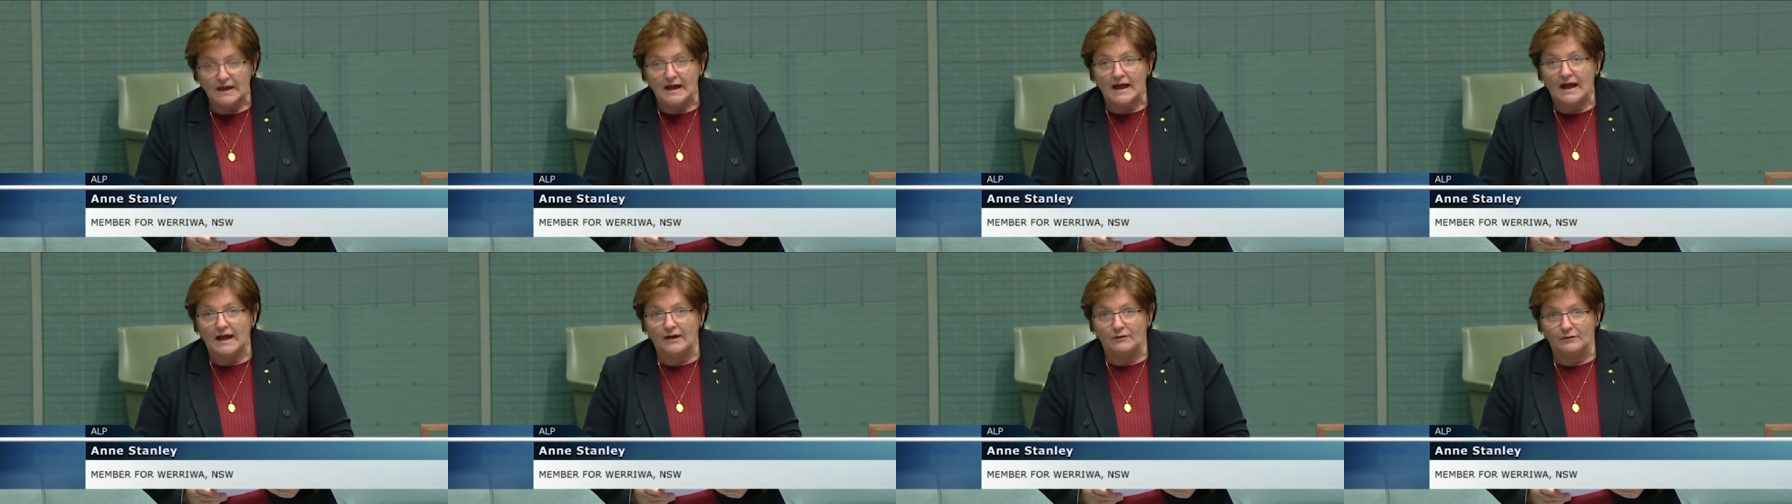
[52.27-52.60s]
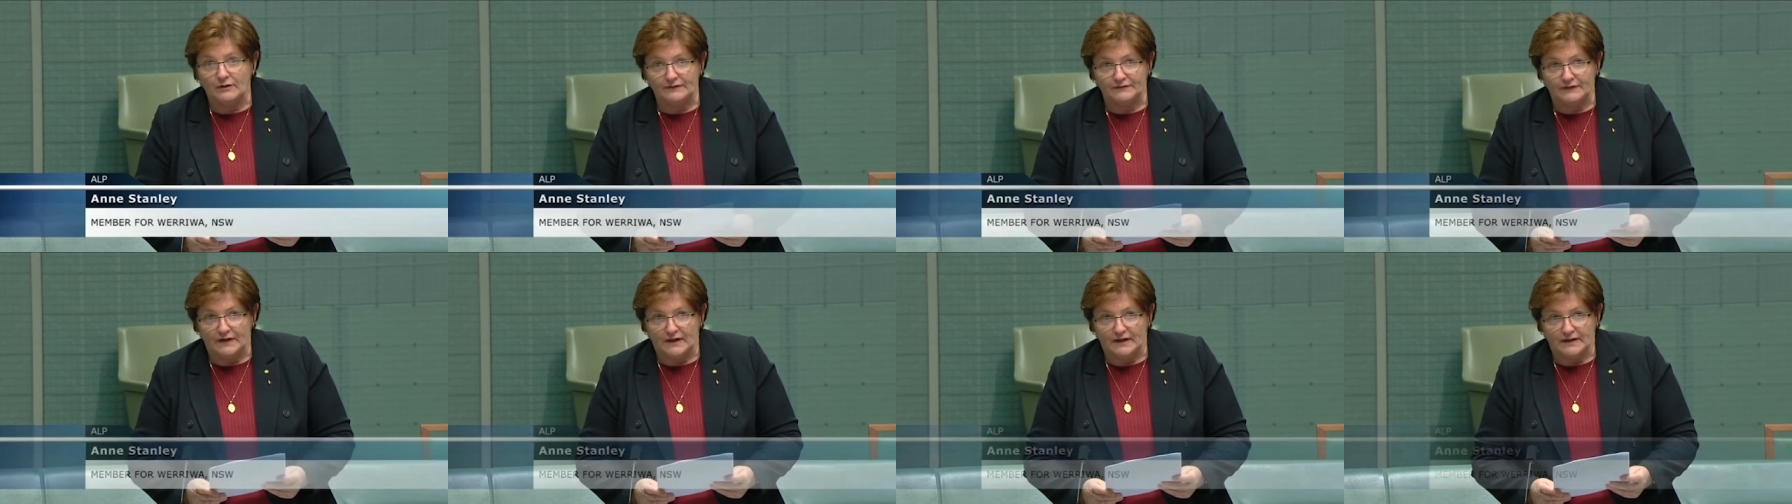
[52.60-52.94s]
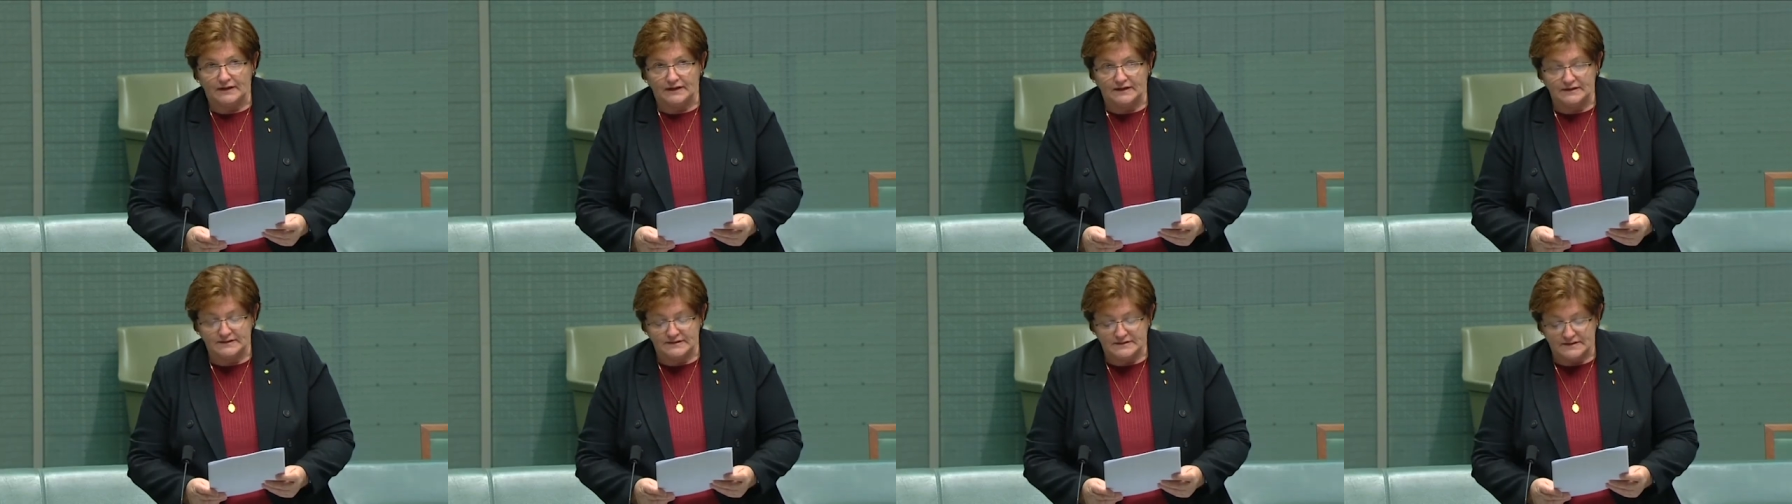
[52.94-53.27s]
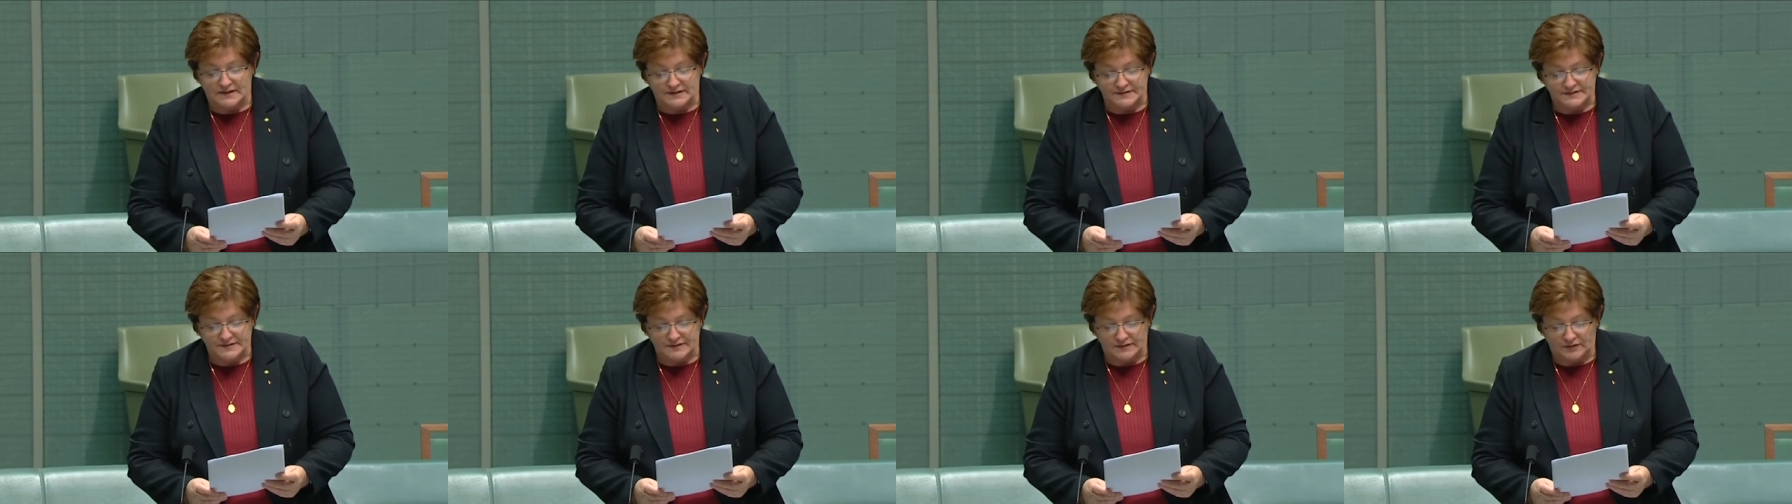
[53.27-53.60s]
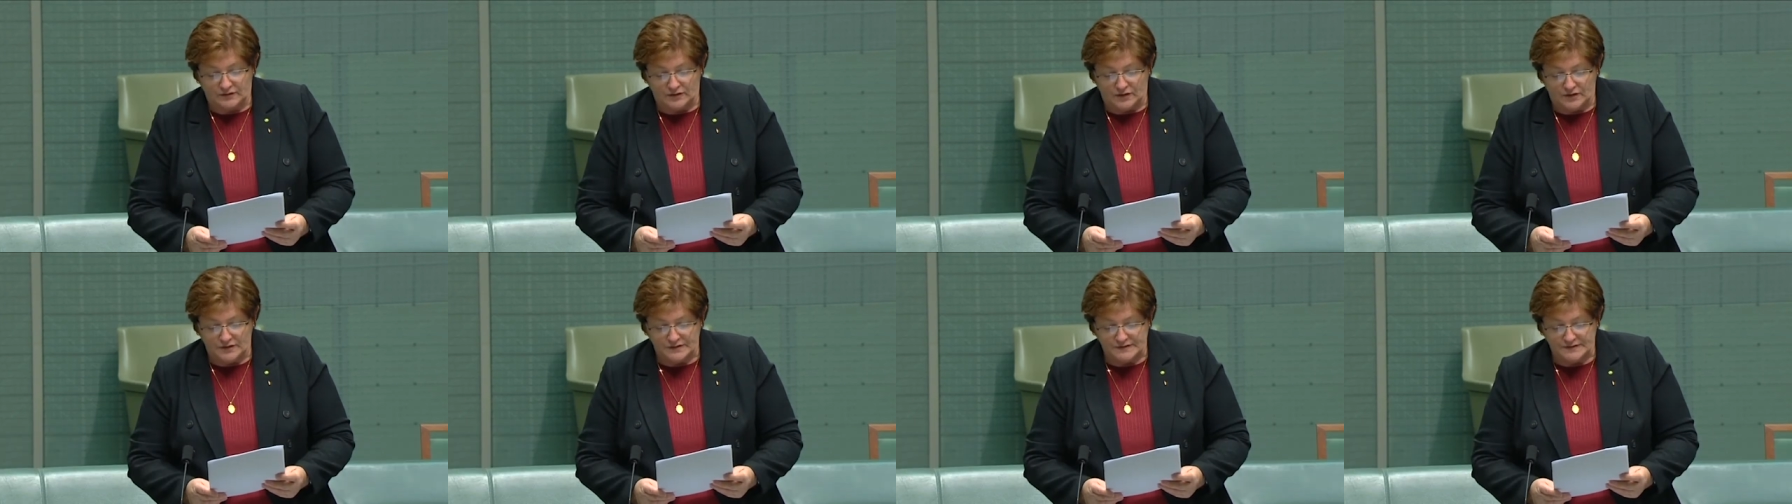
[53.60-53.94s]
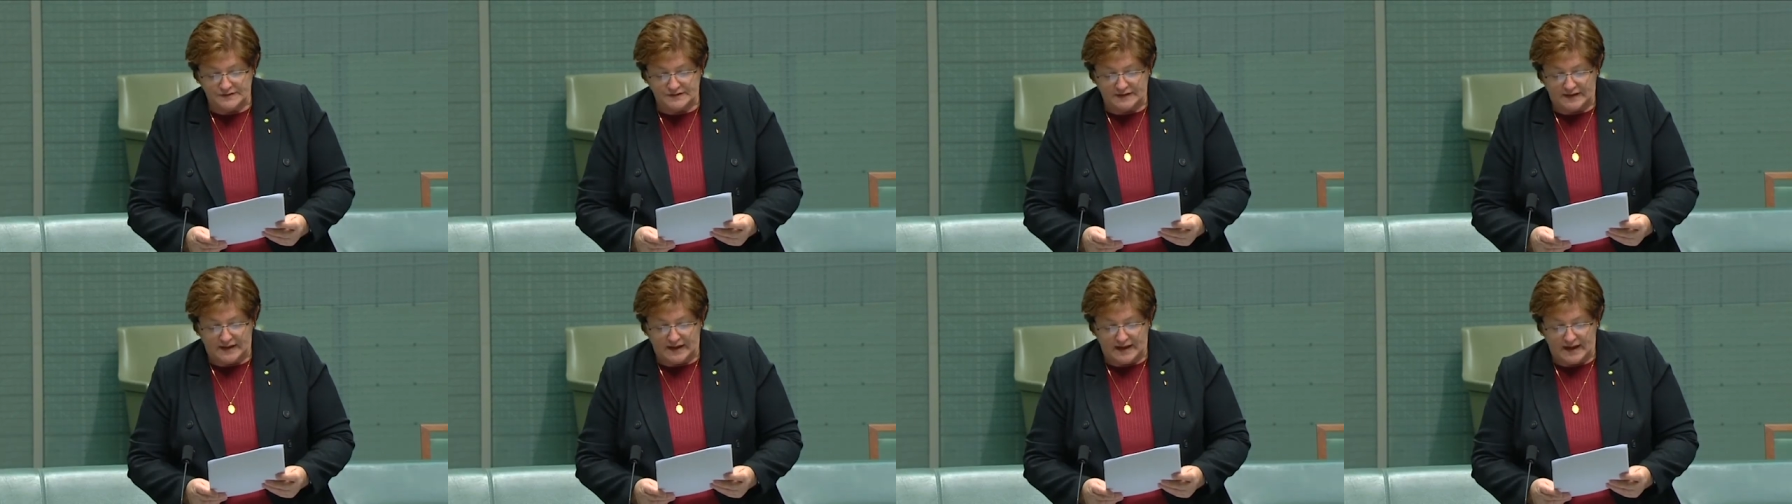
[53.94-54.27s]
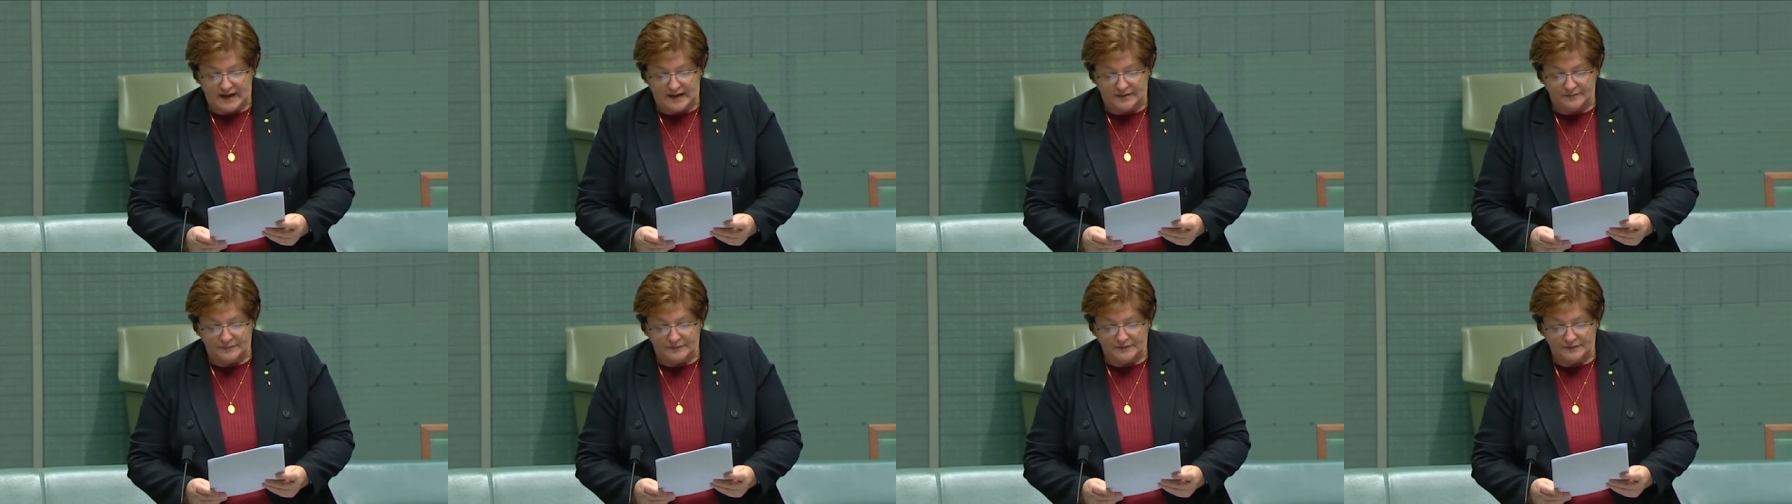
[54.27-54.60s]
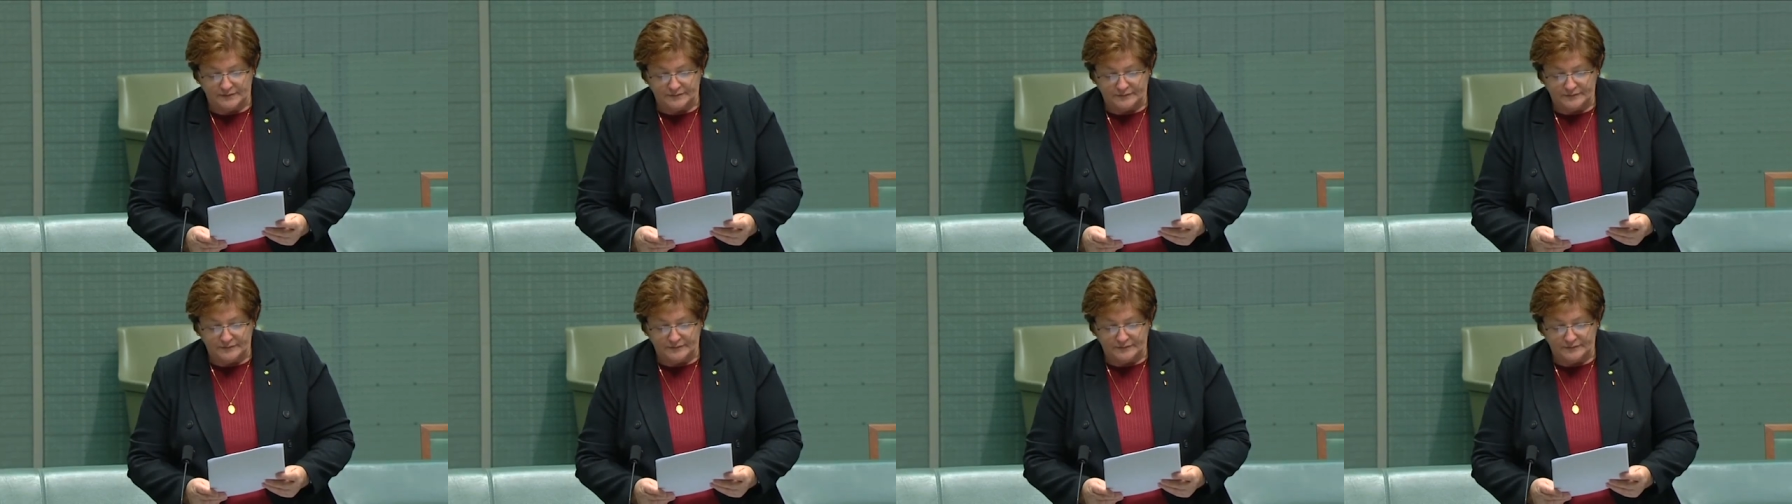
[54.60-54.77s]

However, it doesn't close the gap.